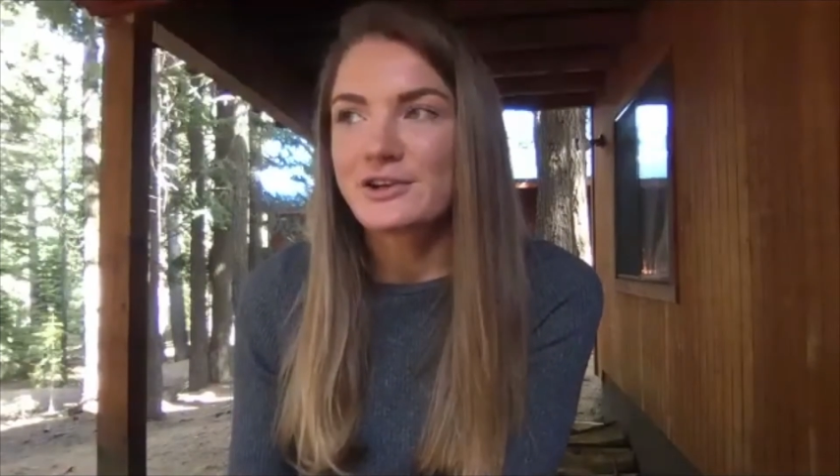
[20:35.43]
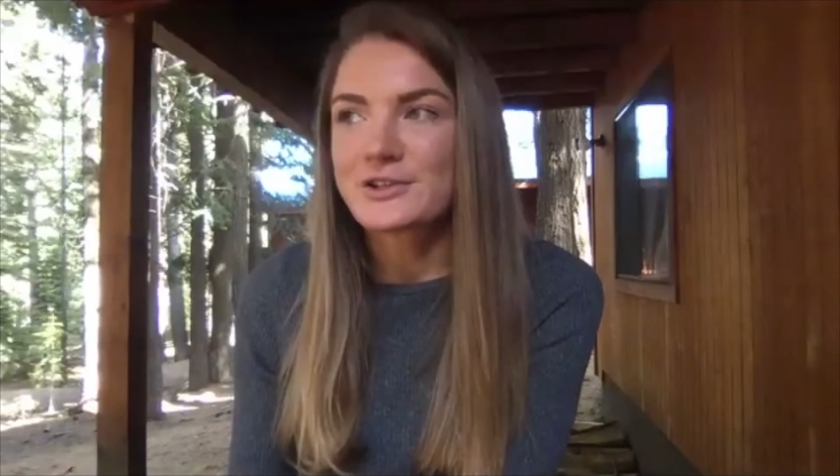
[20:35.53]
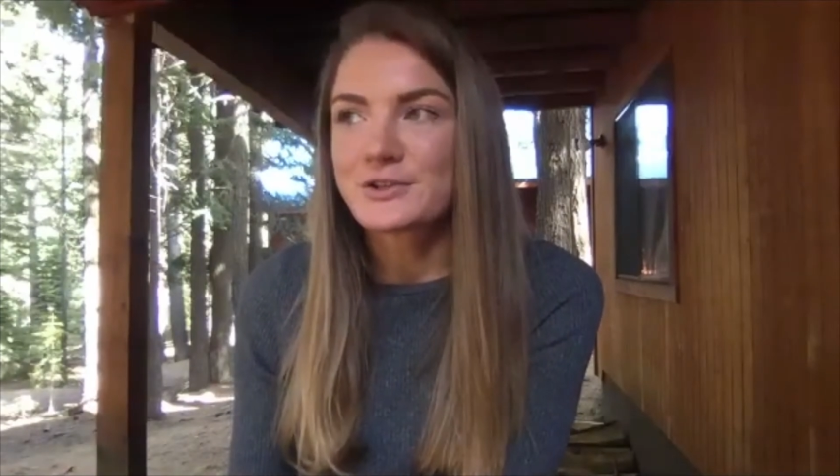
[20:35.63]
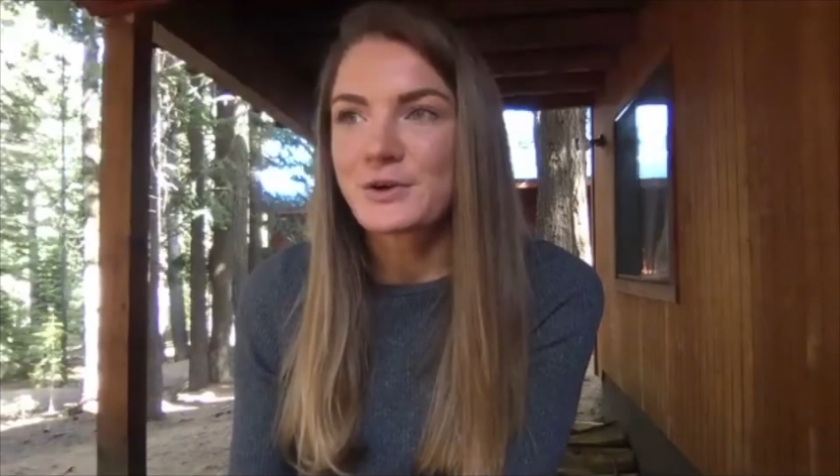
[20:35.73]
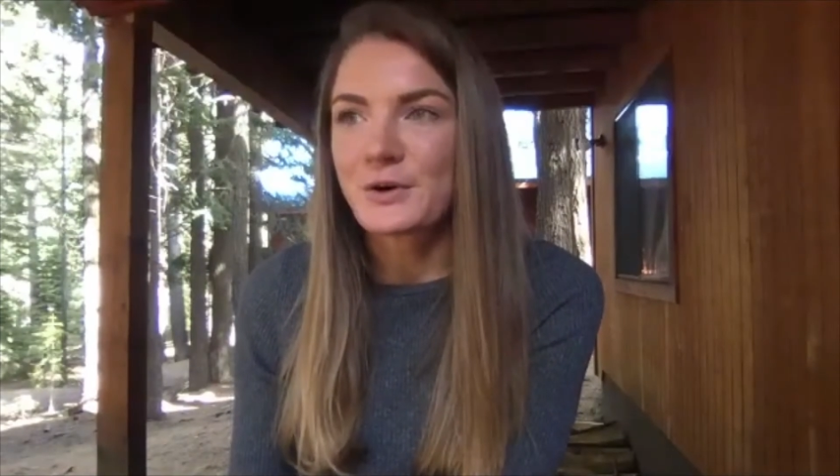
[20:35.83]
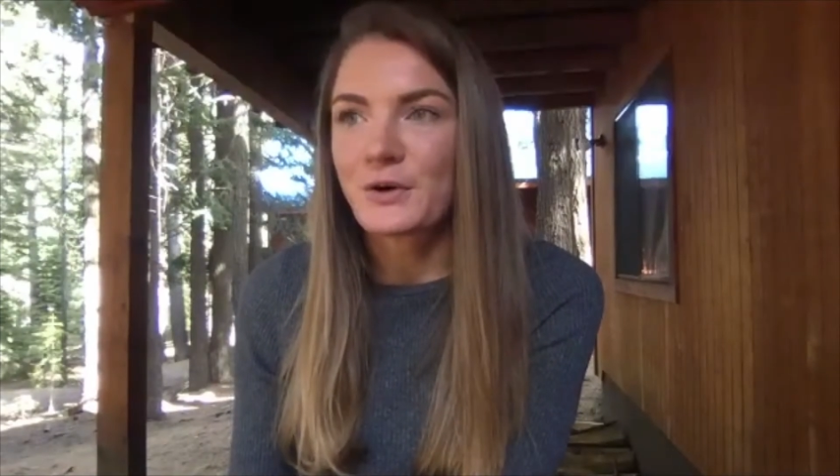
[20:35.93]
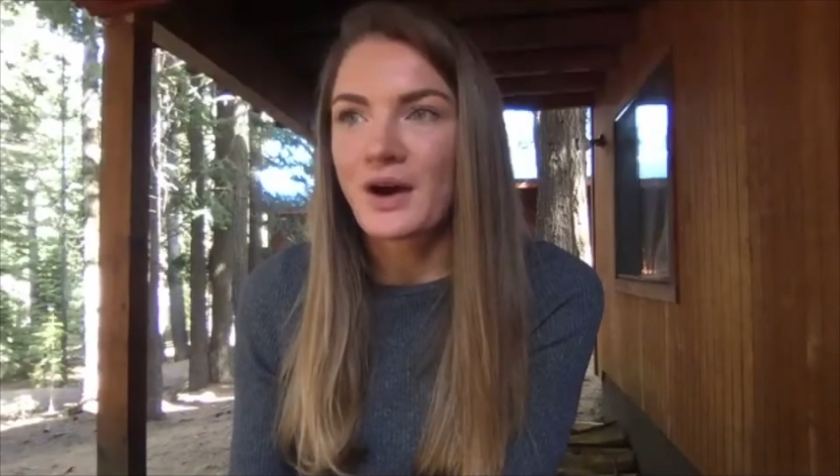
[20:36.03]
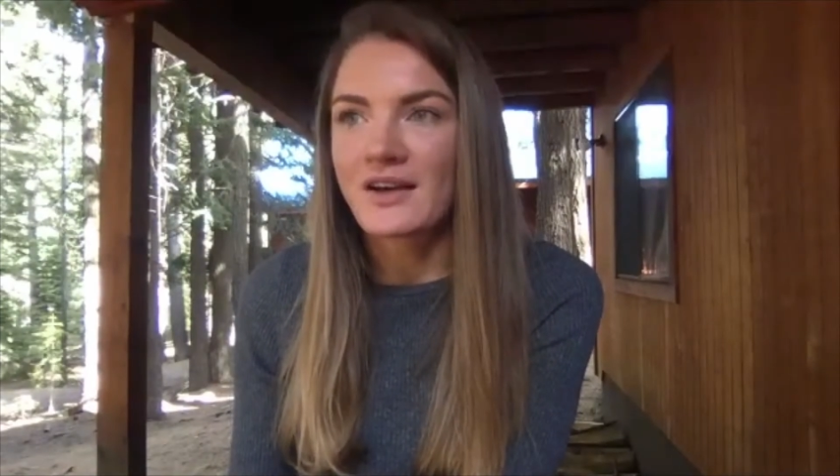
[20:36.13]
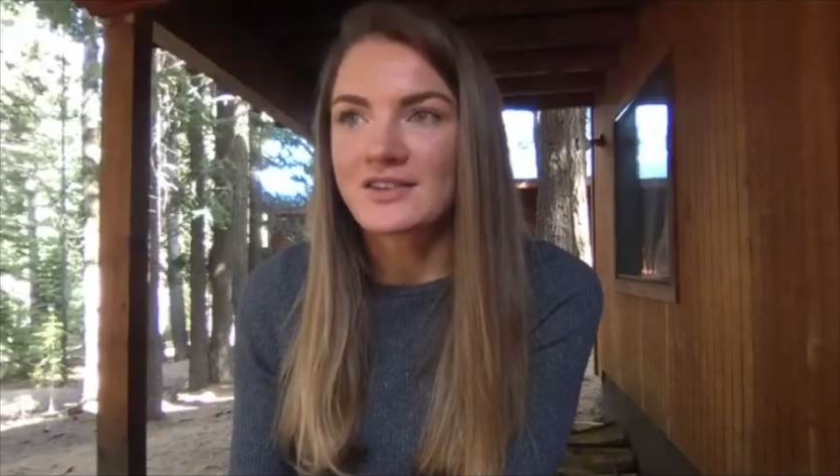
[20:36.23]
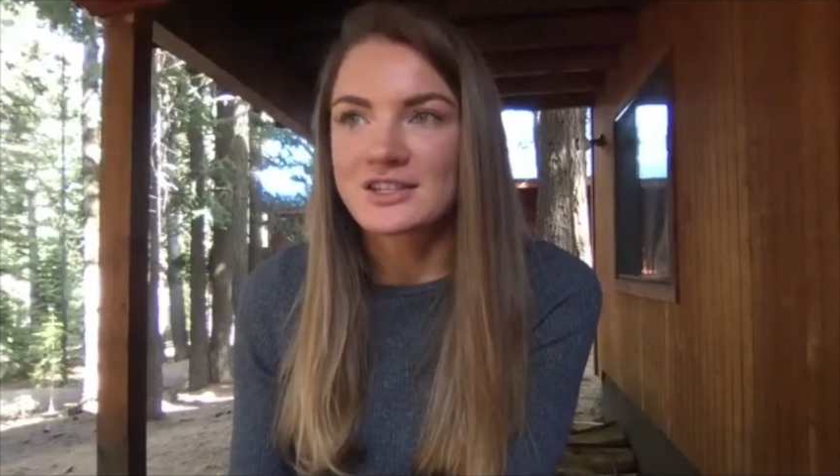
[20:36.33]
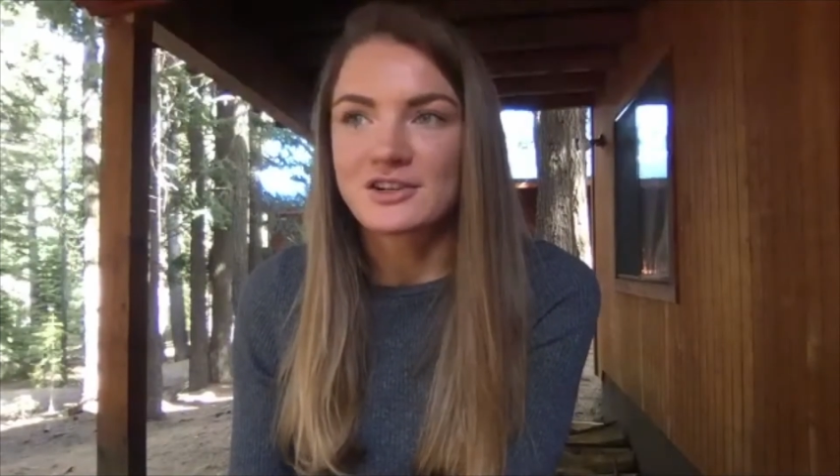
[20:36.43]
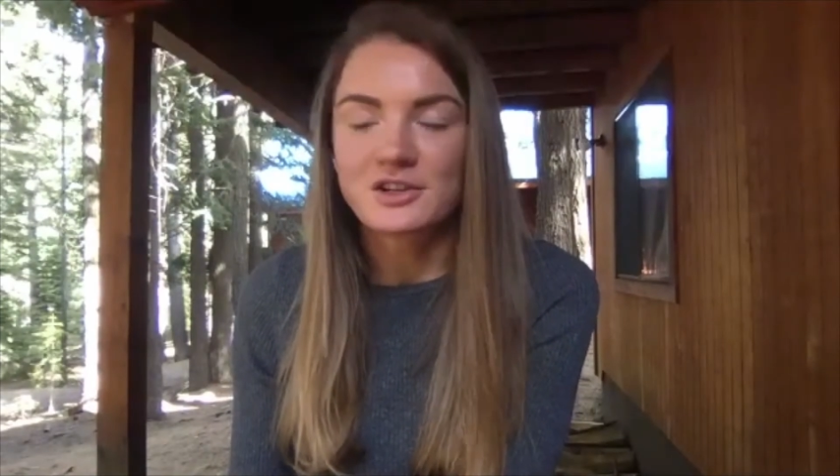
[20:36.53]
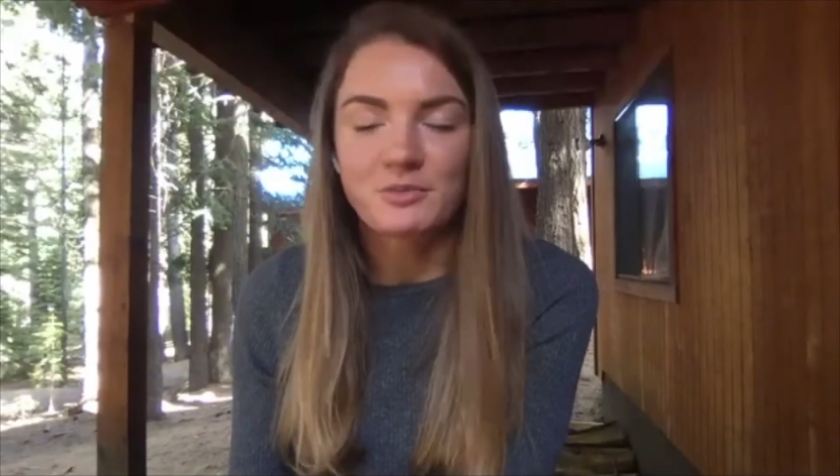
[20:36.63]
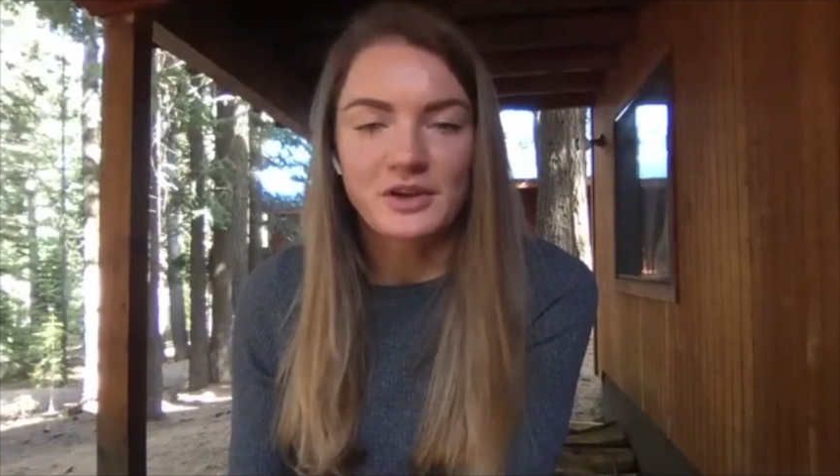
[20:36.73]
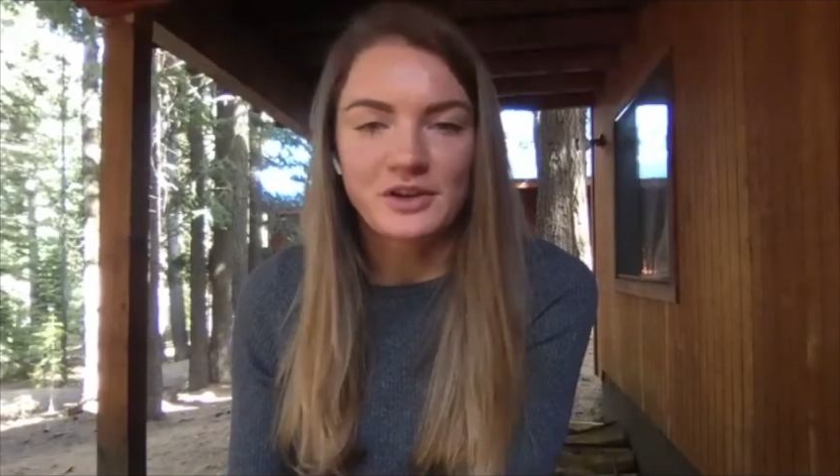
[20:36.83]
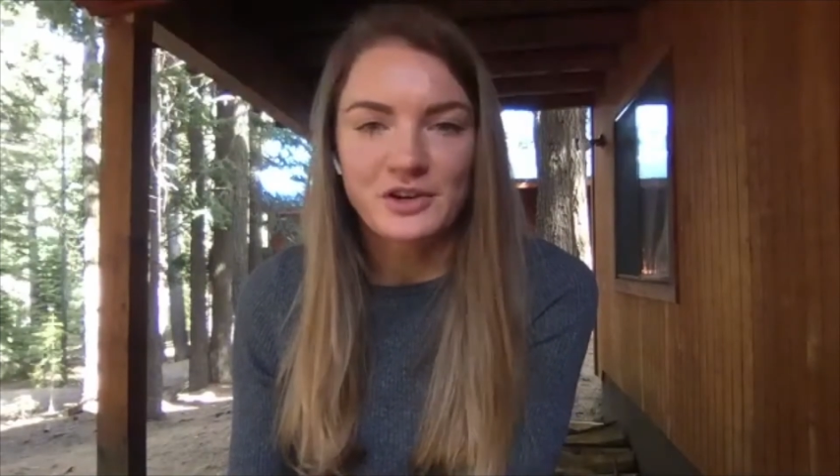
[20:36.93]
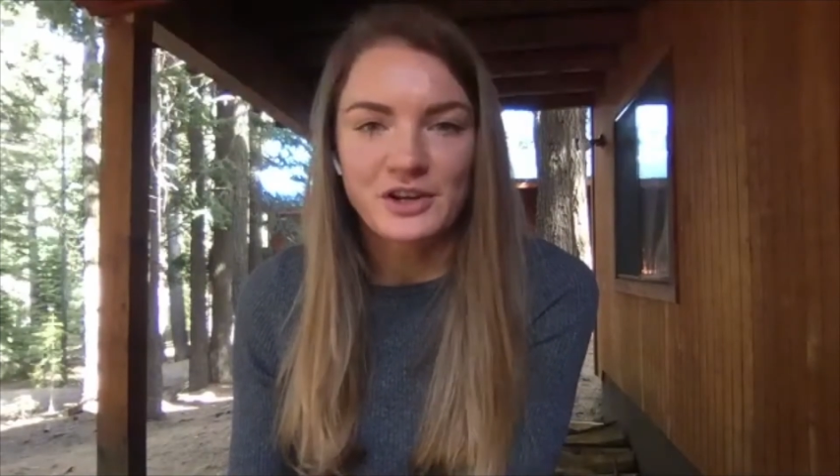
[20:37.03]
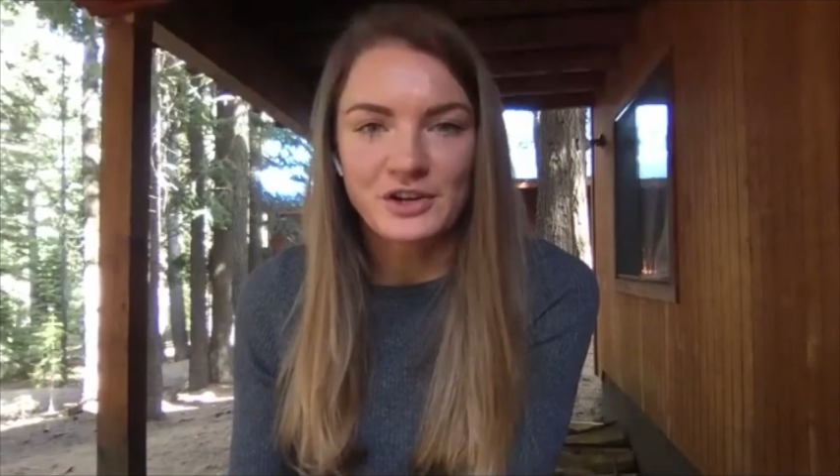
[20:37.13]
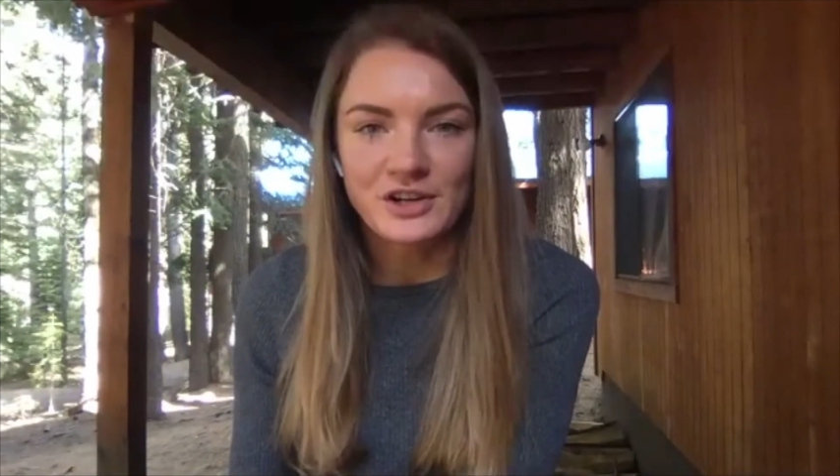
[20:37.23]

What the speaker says: 7 years ago, I started my